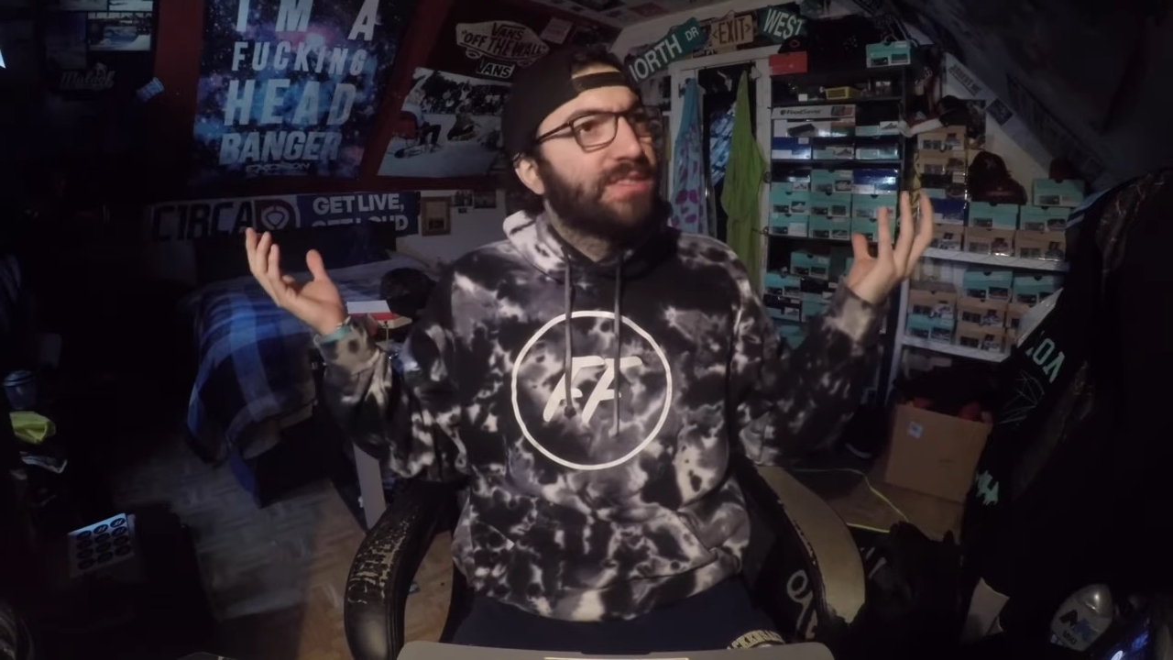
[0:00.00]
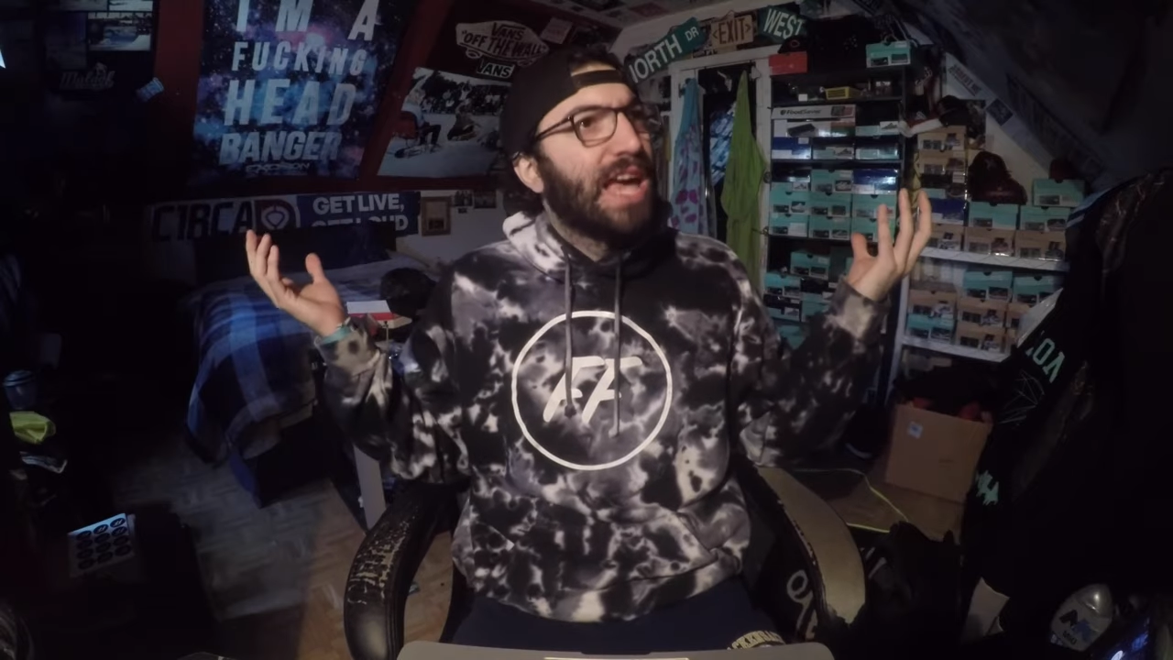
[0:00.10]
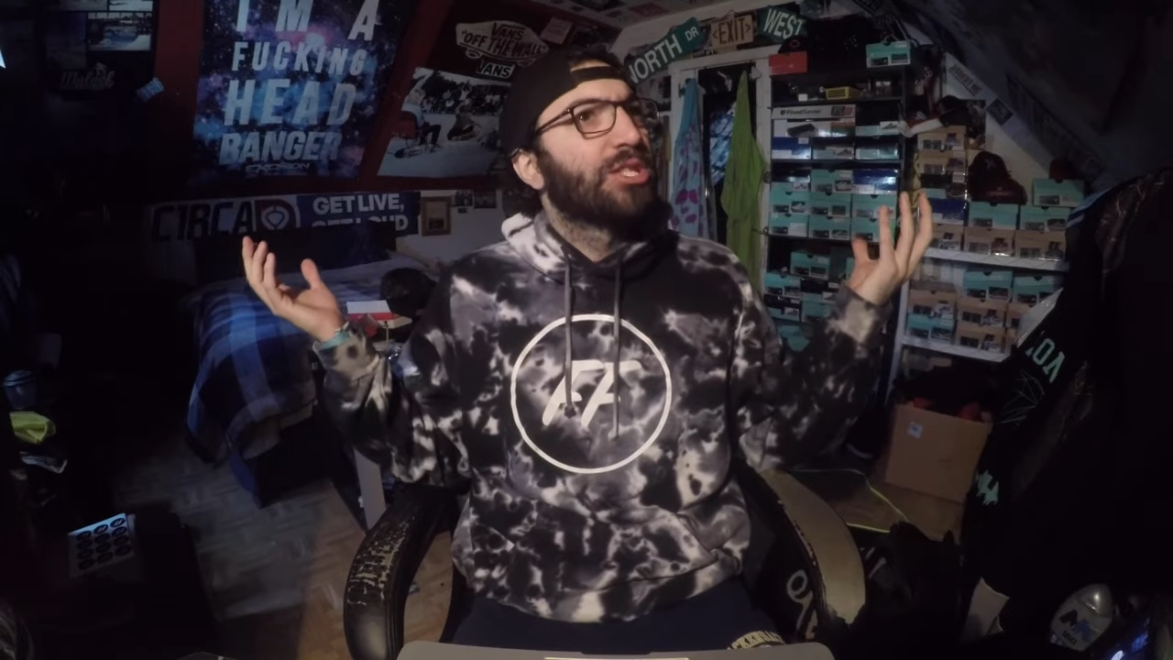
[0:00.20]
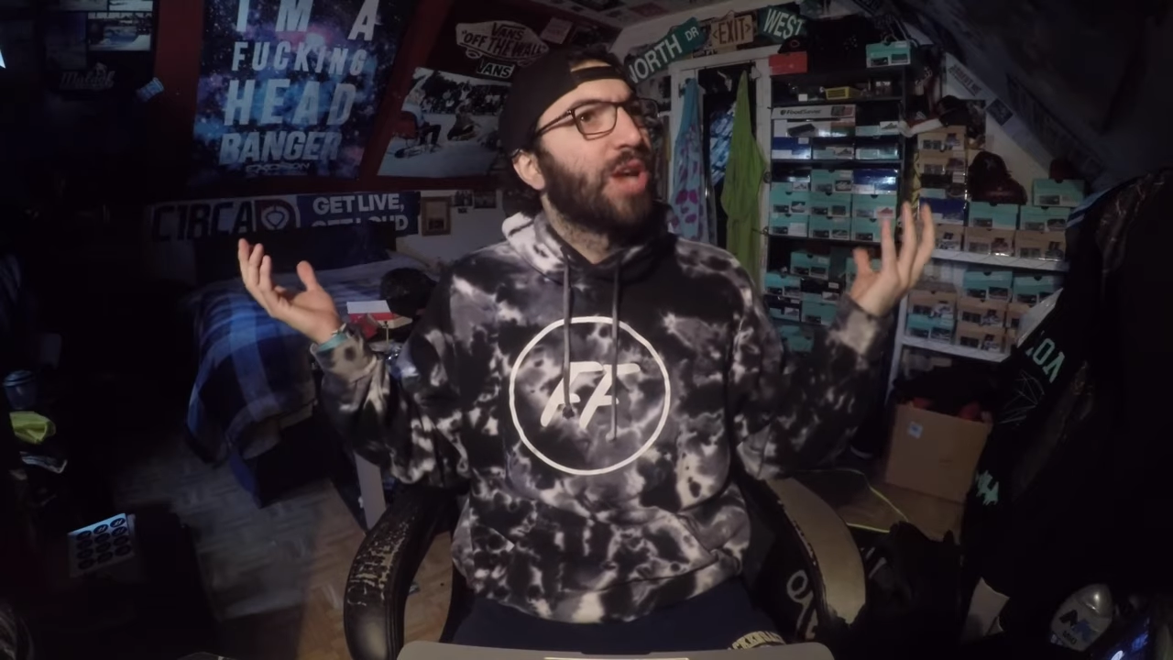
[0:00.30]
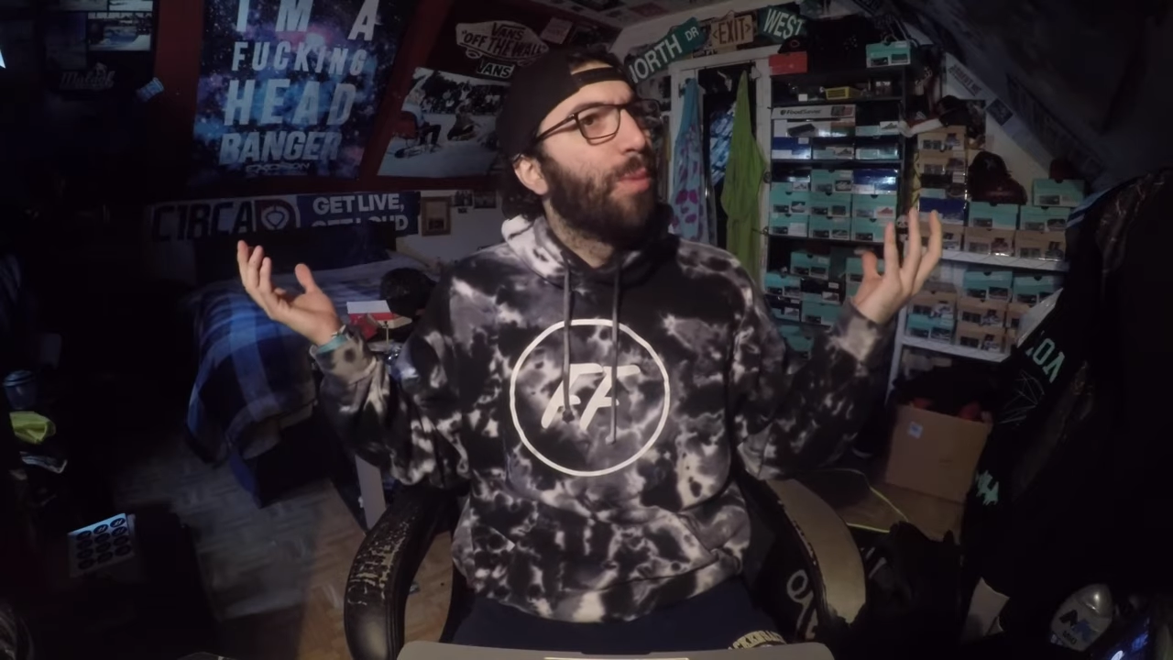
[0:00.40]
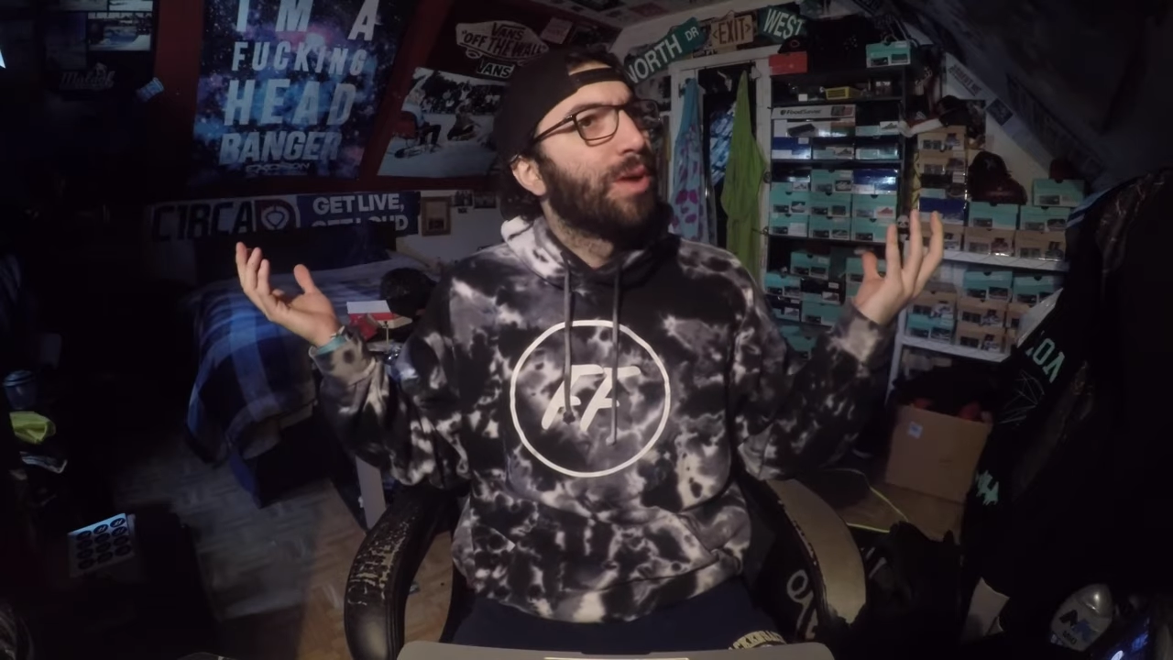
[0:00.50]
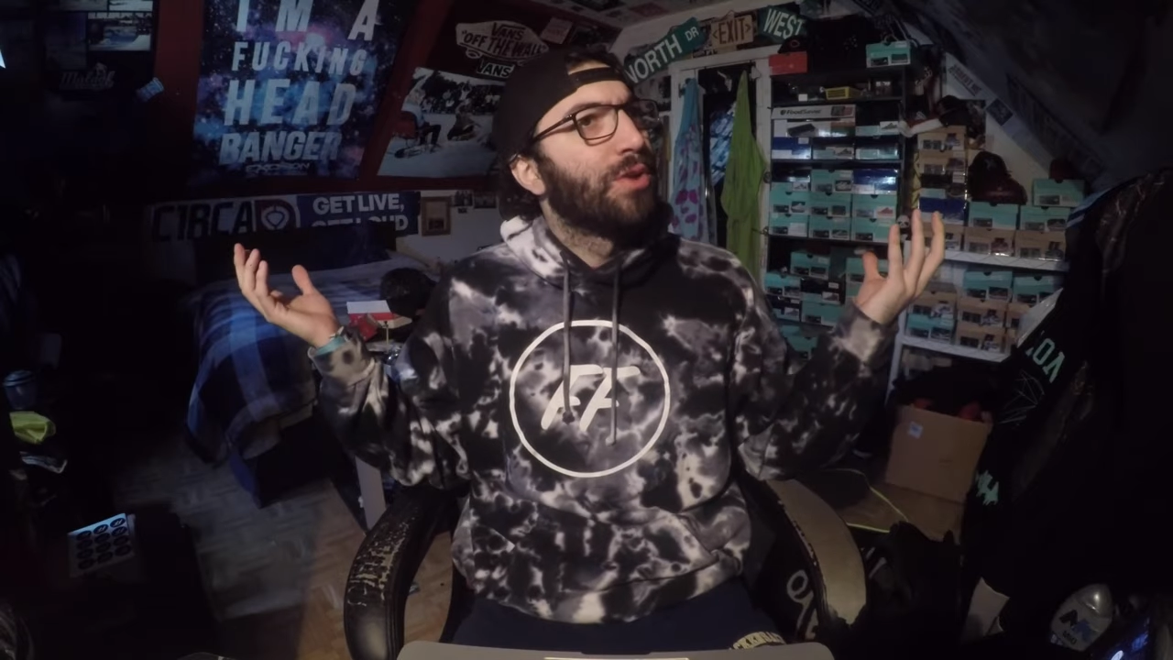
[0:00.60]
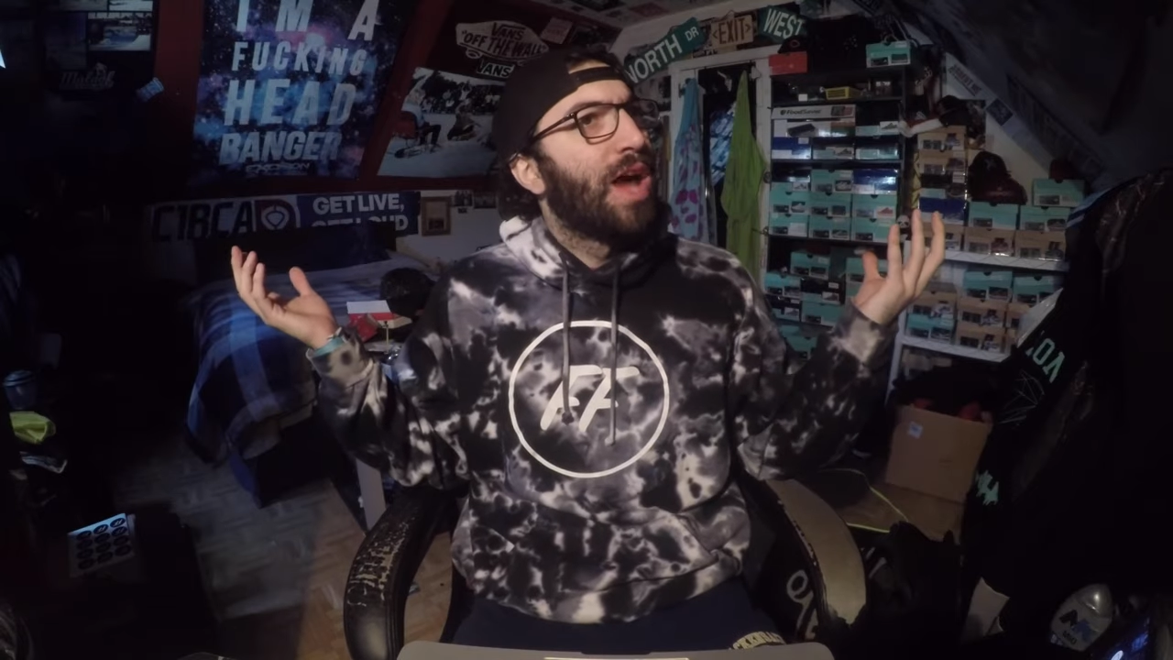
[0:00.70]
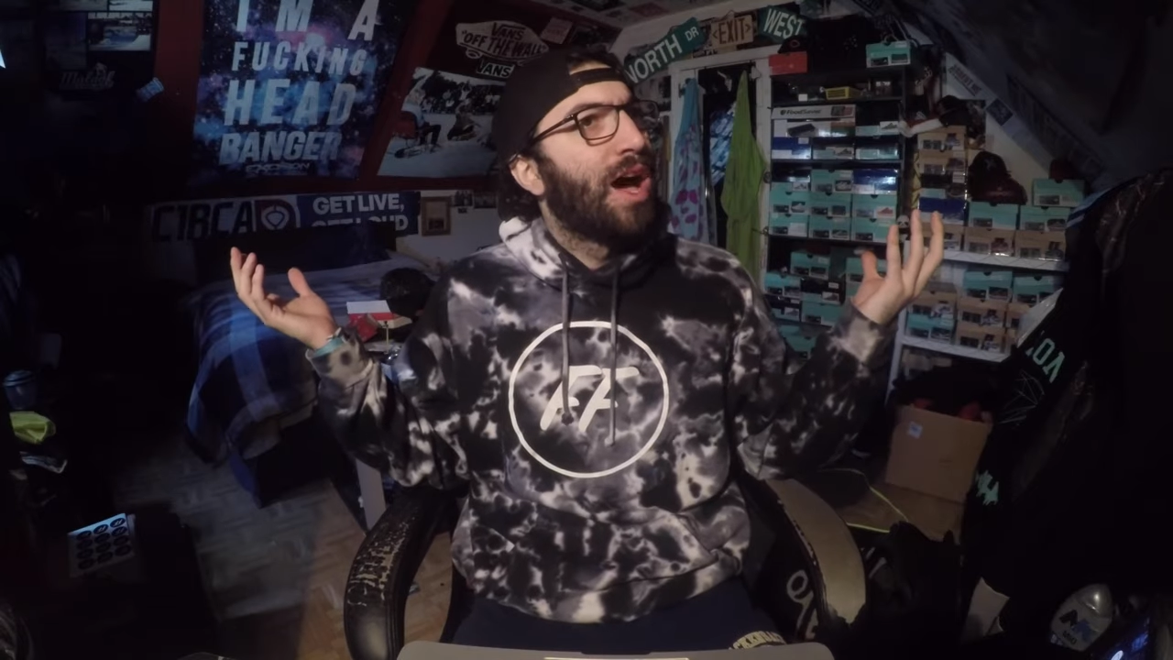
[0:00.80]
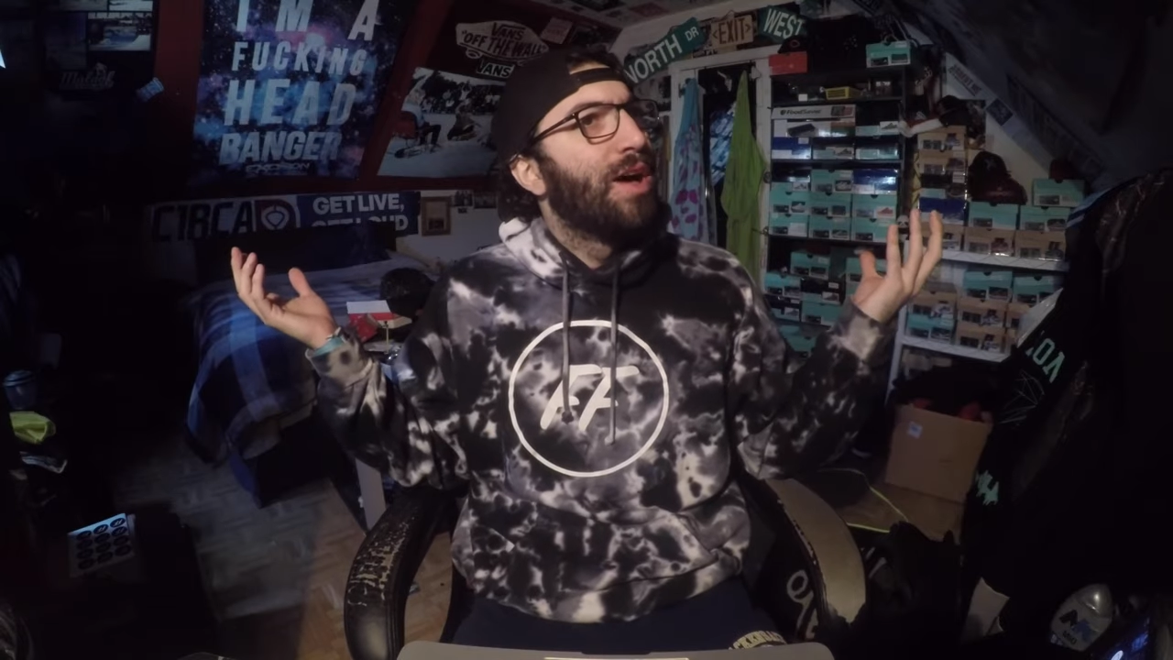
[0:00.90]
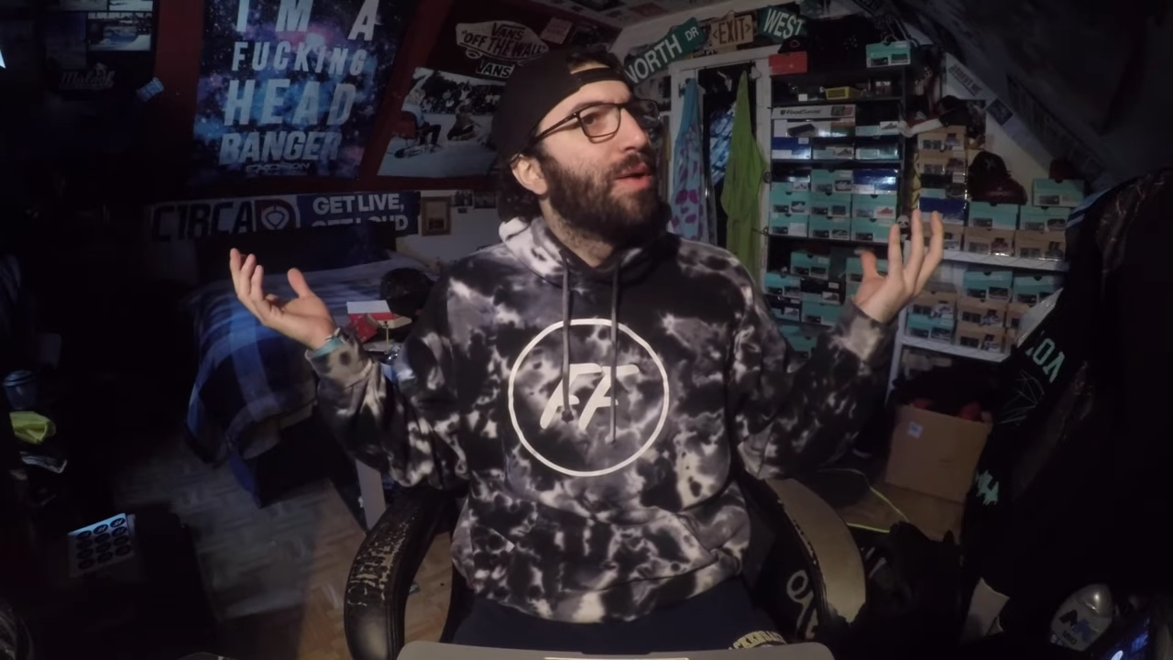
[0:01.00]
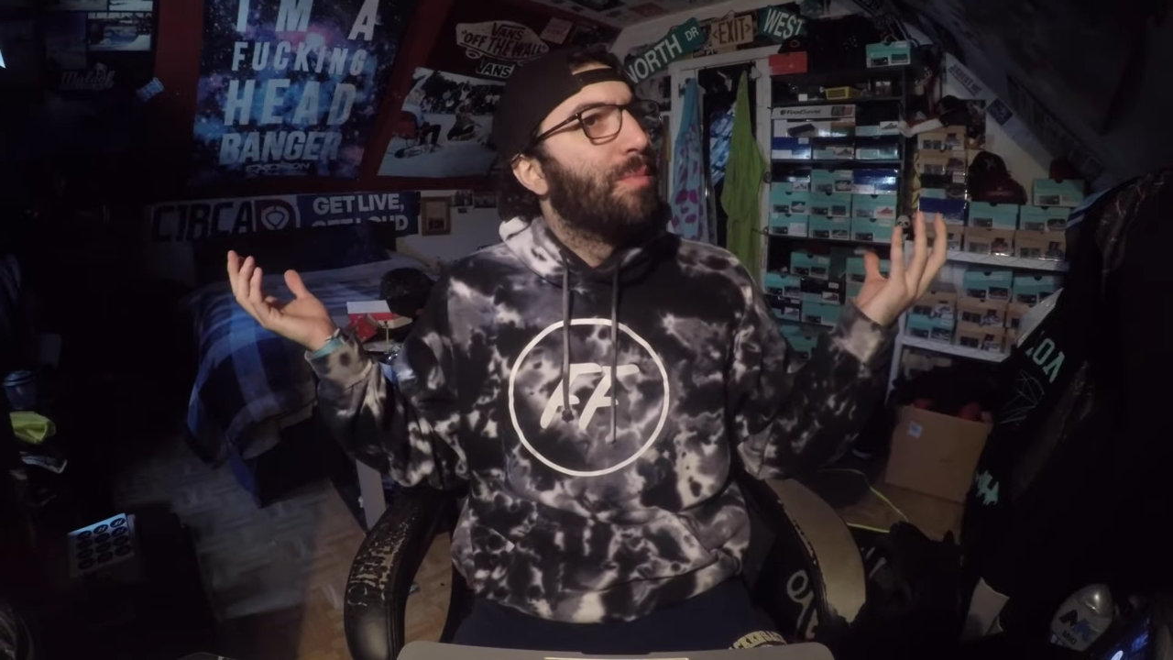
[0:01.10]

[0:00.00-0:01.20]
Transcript: it's actually open or not.